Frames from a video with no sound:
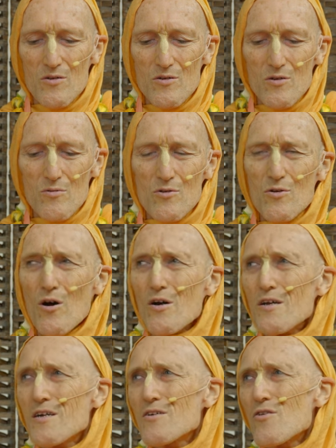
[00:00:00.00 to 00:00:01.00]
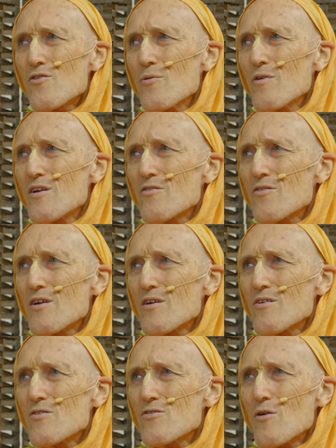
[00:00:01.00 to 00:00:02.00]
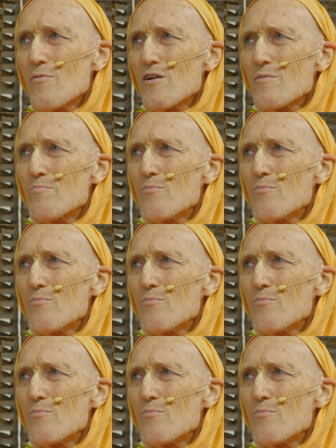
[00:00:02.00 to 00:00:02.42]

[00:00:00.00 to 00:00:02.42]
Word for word: to talking, so many things, so many